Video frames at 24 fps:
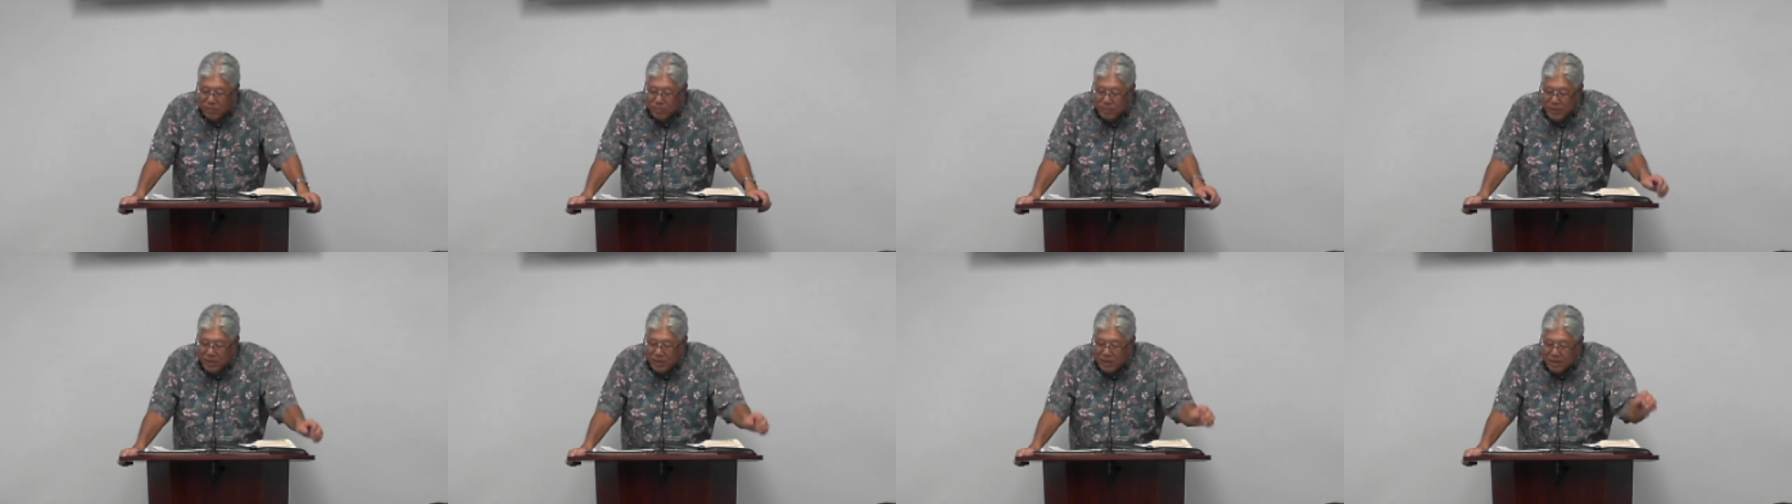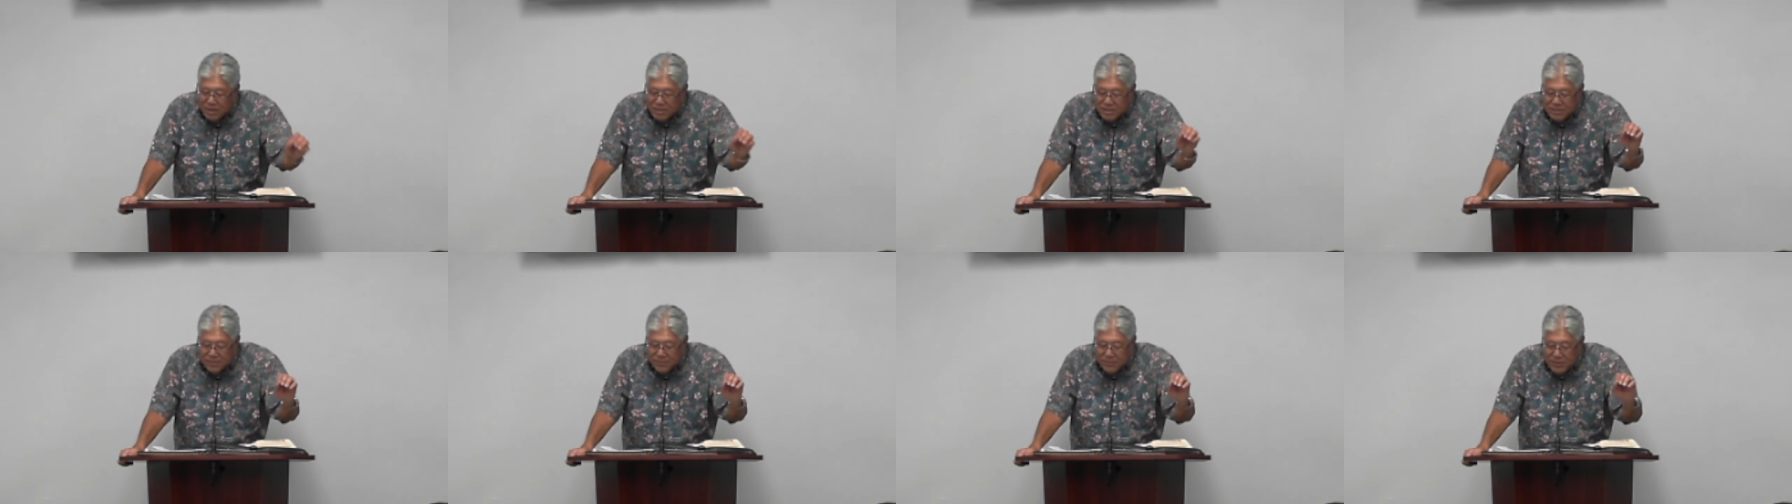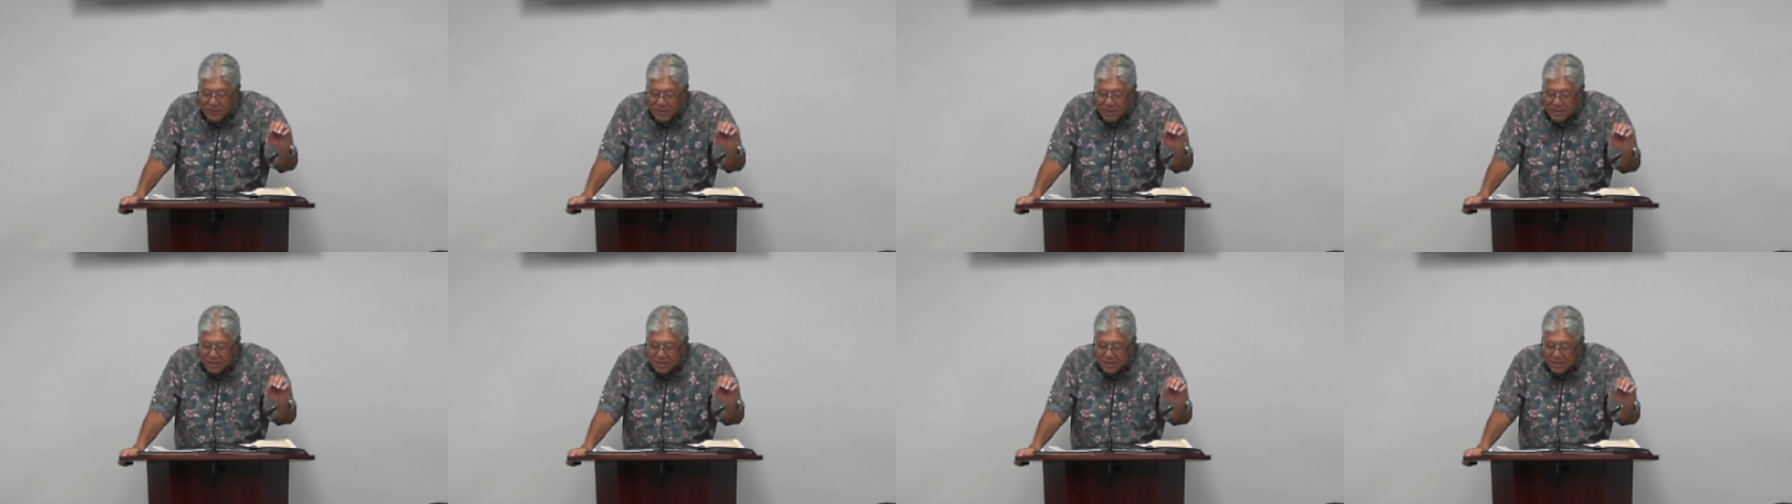because of
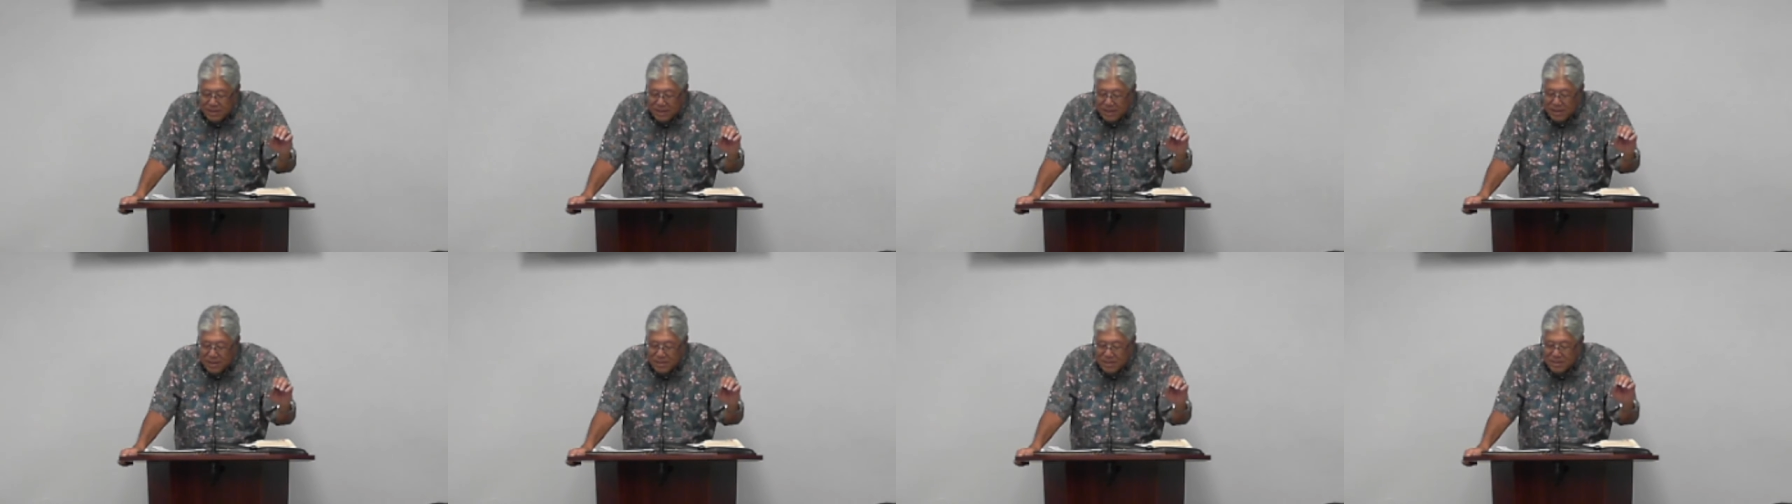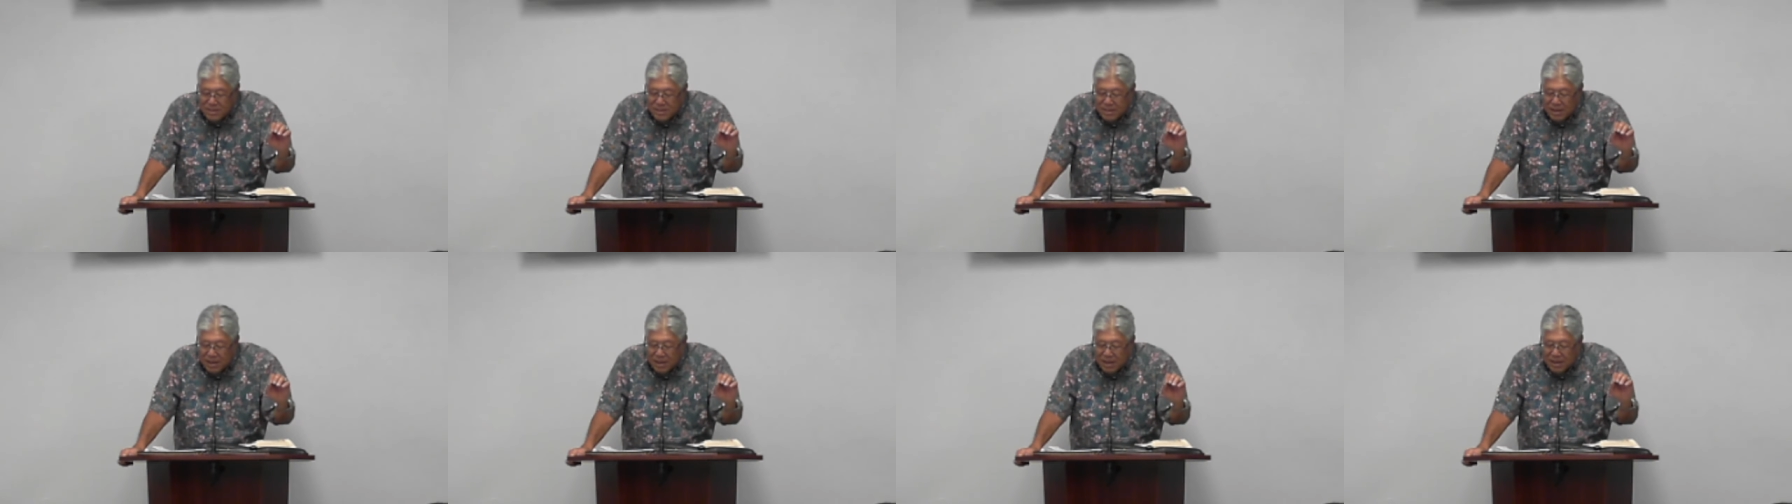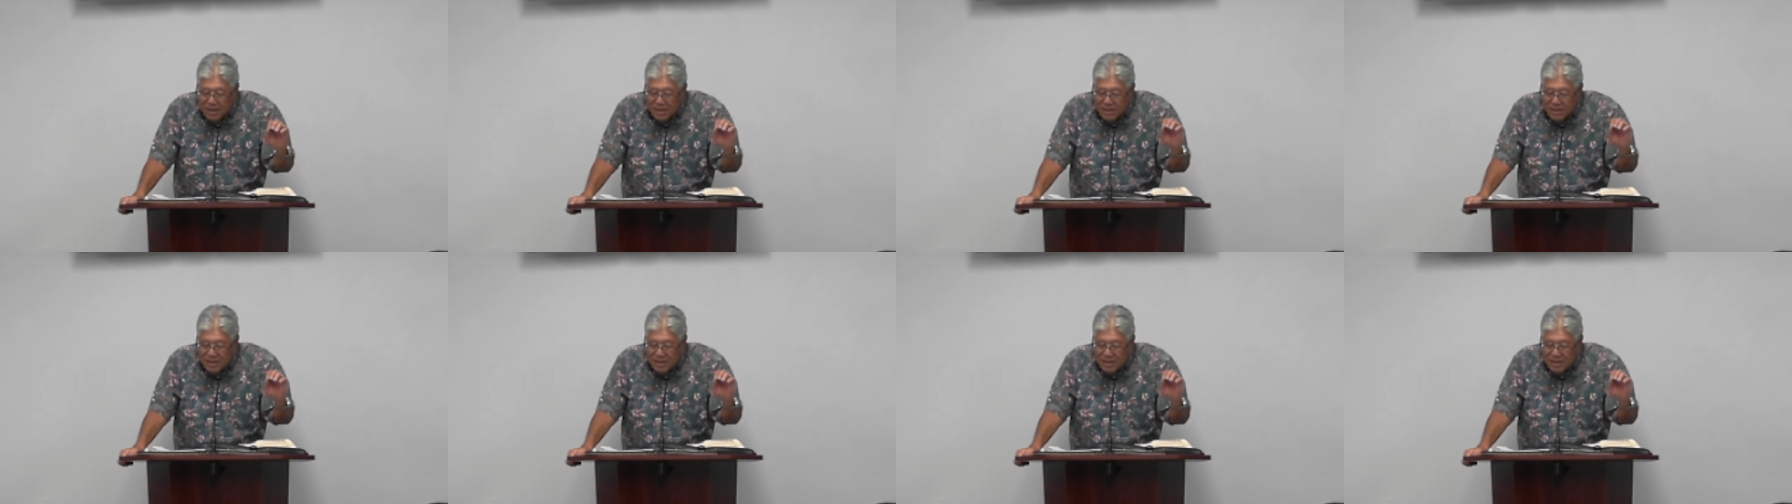these things, he, got,